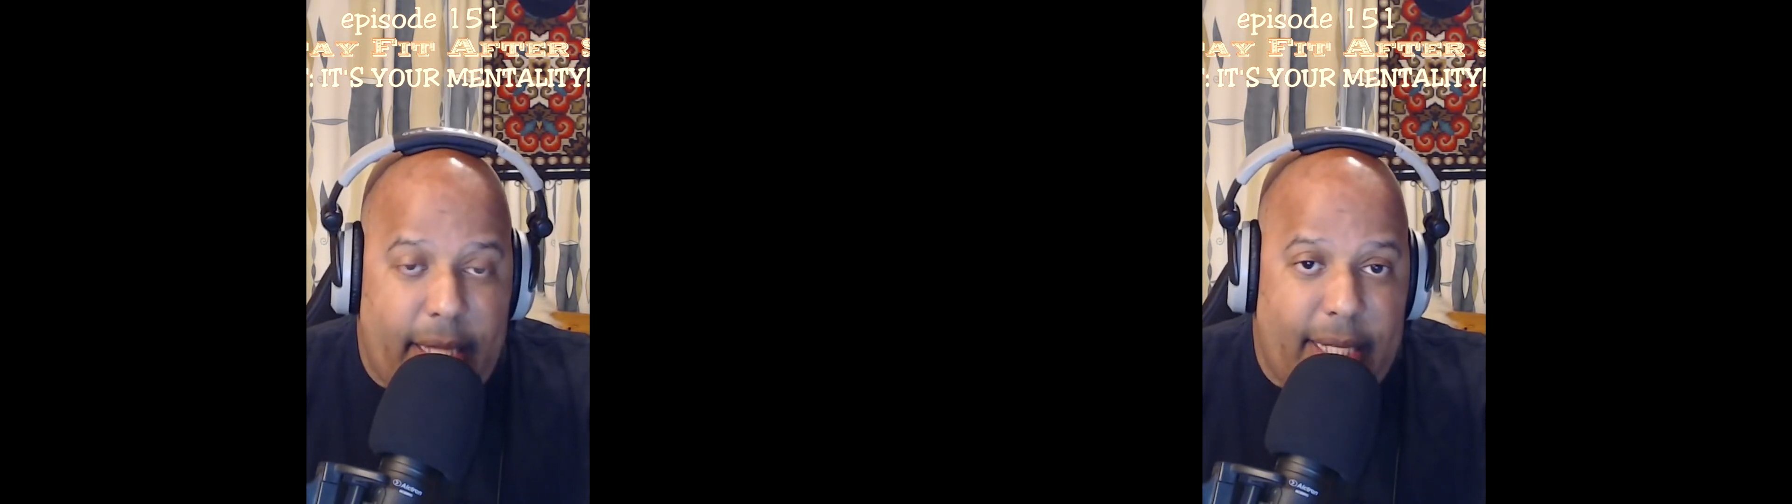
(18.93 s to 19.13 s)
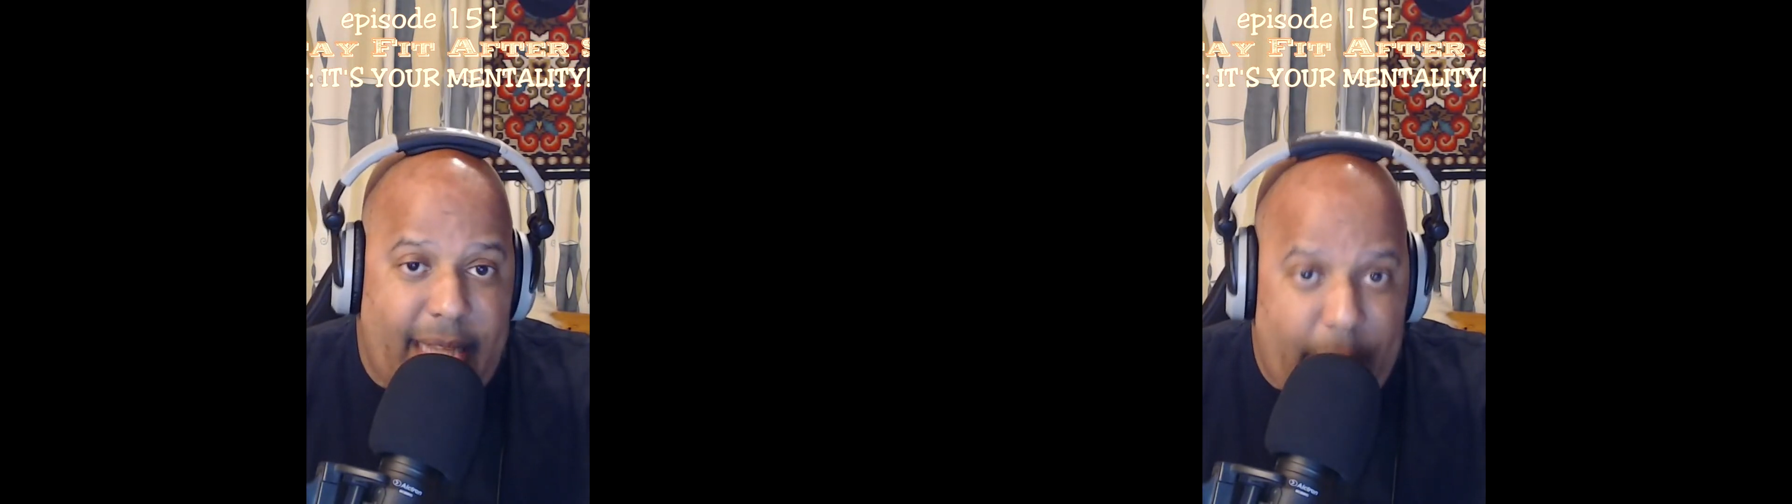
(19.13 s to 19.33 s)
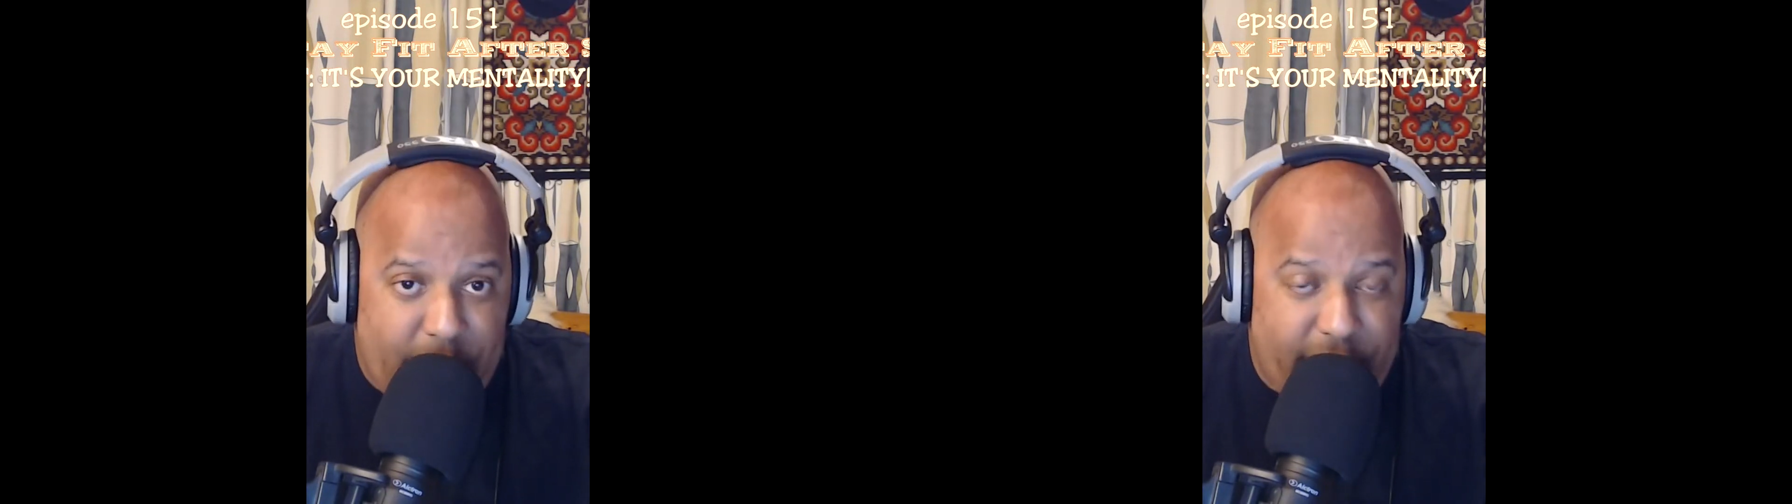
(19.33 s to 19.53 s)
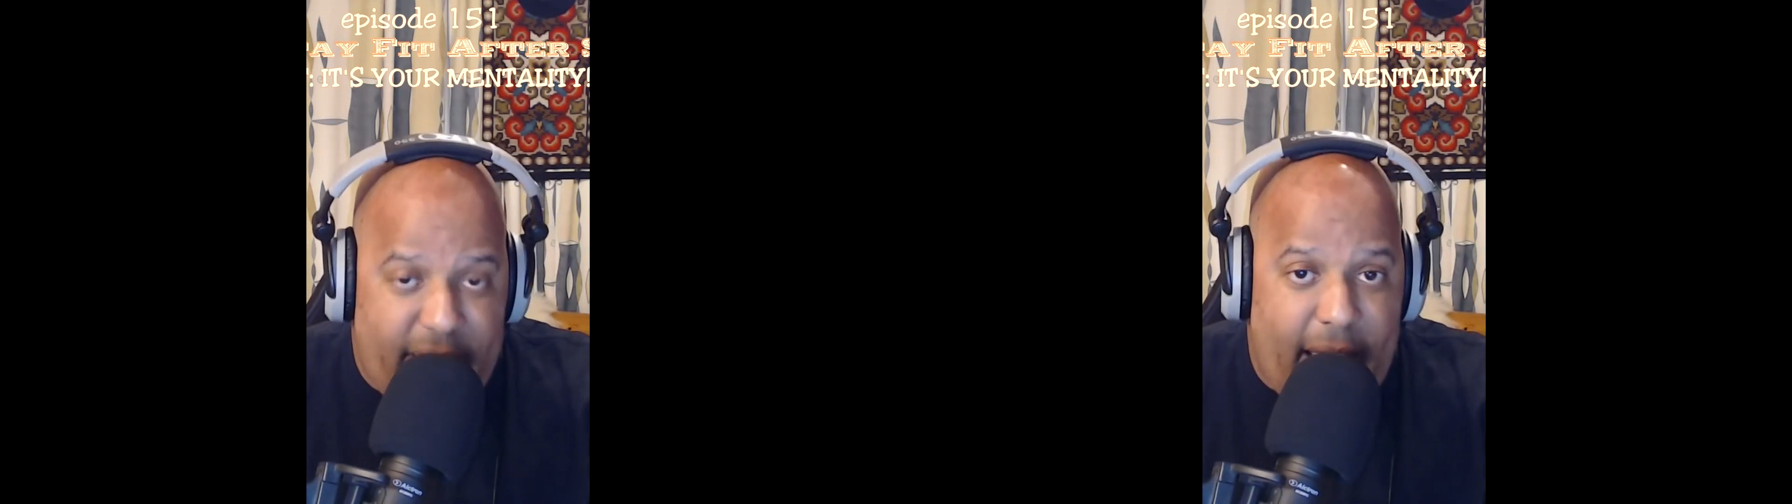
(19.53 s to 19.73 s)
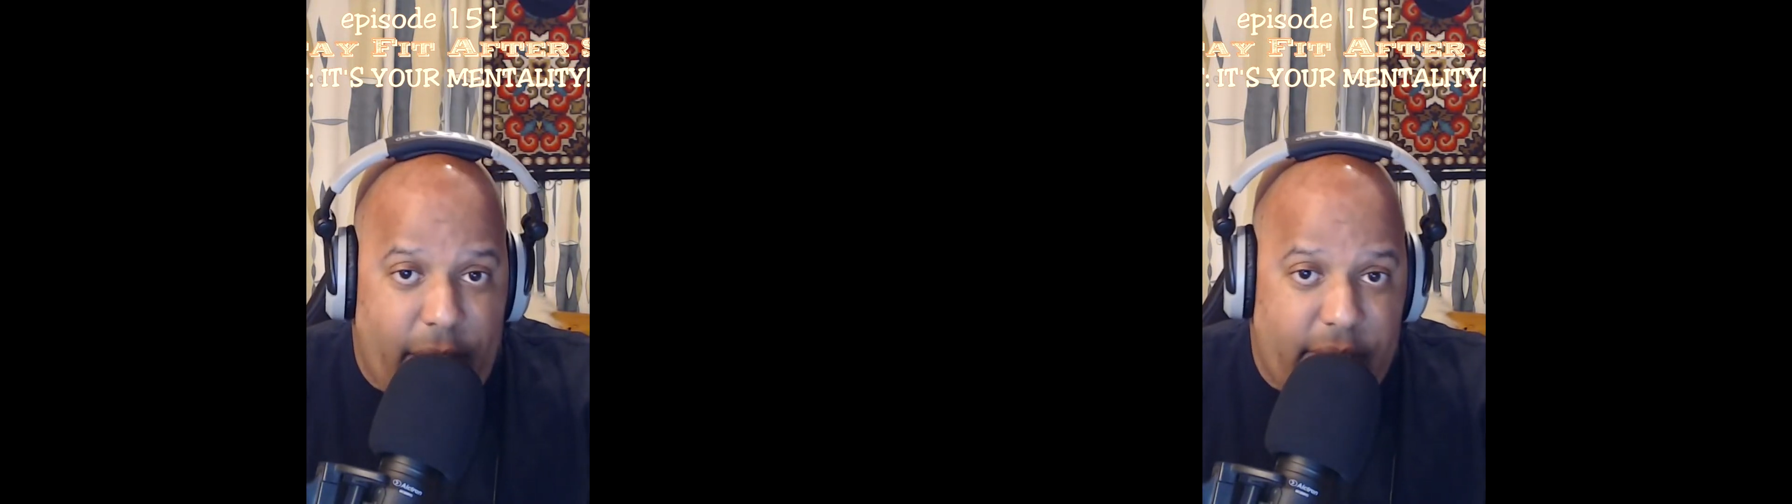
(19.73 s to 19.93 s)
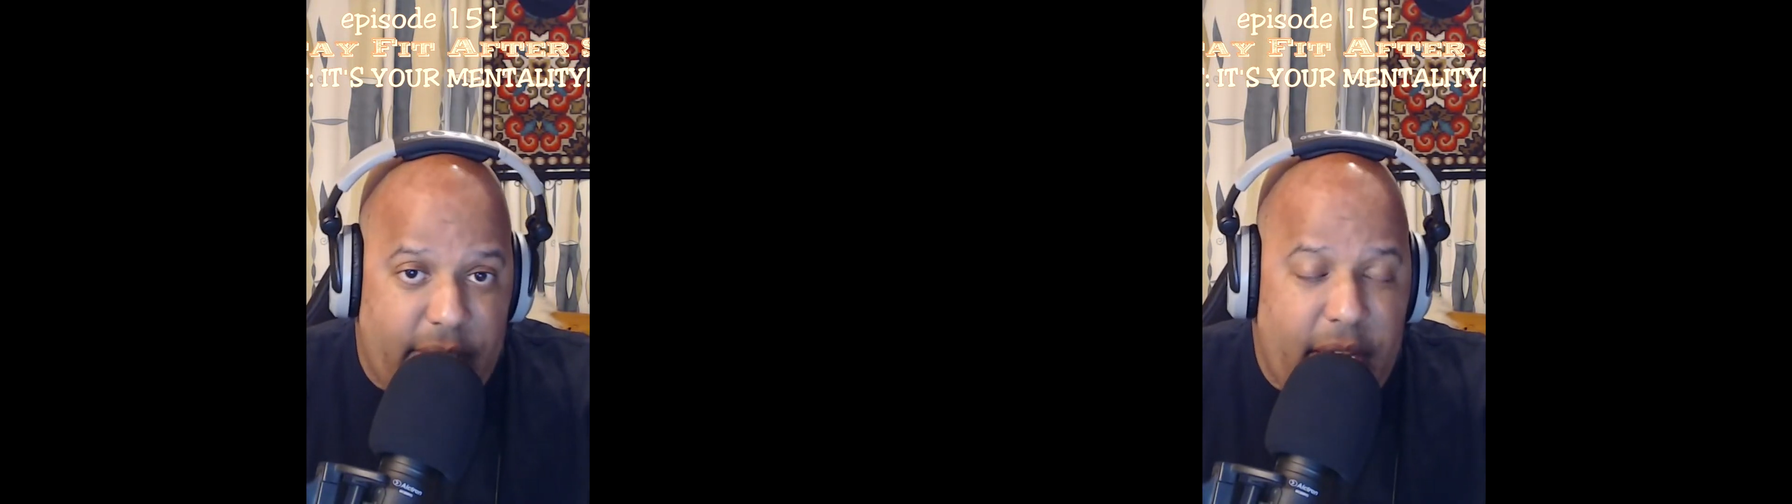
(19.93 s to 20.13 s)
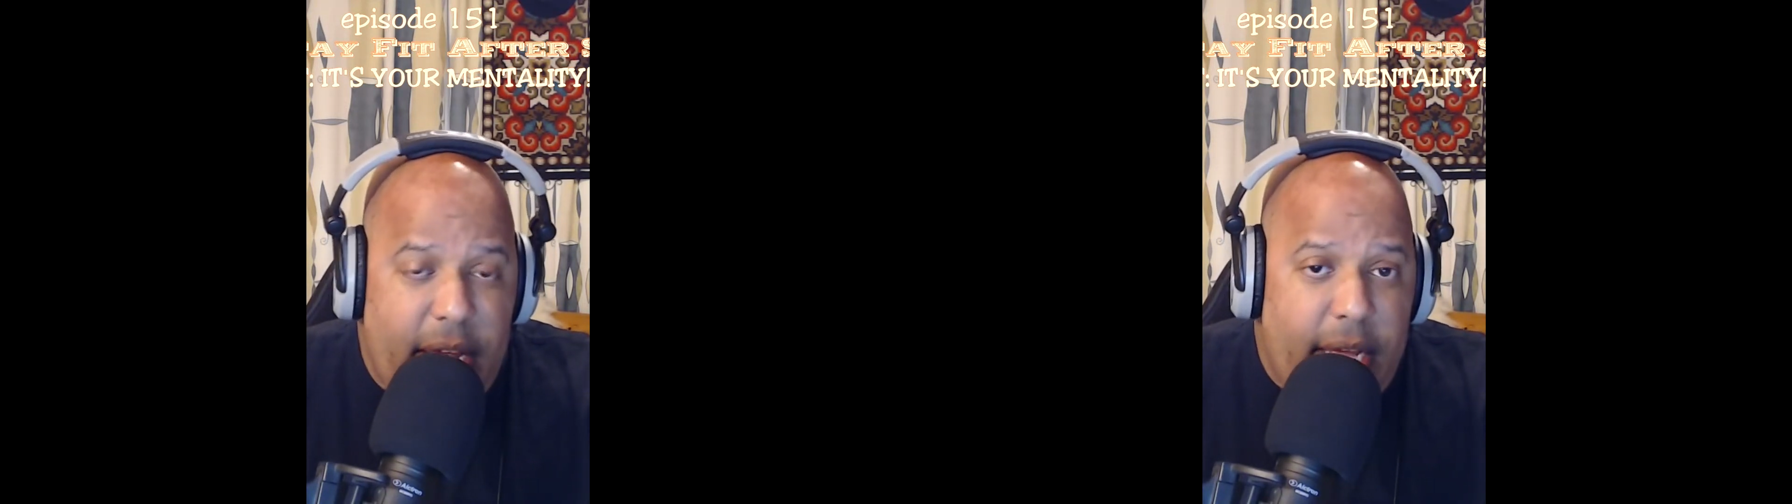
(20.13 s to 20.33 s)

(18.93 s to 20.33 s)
and the types of calories